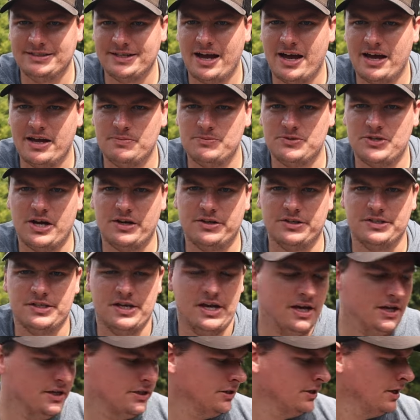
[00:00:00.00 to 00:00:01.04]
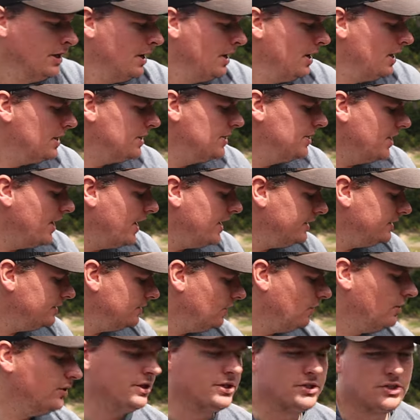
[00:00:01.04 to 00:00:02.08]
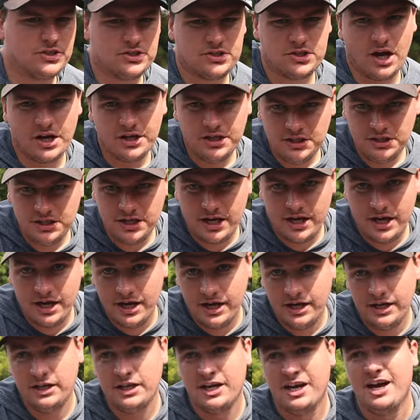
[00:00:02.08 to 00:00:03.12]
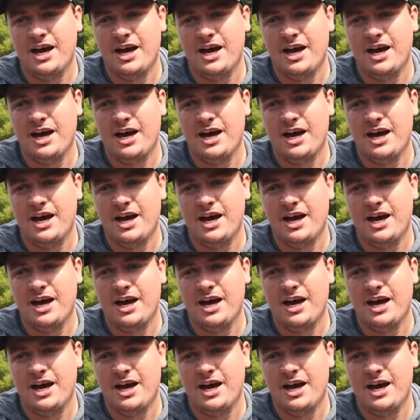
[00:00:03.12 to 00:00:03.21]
times out of 10. Then on a sunny day,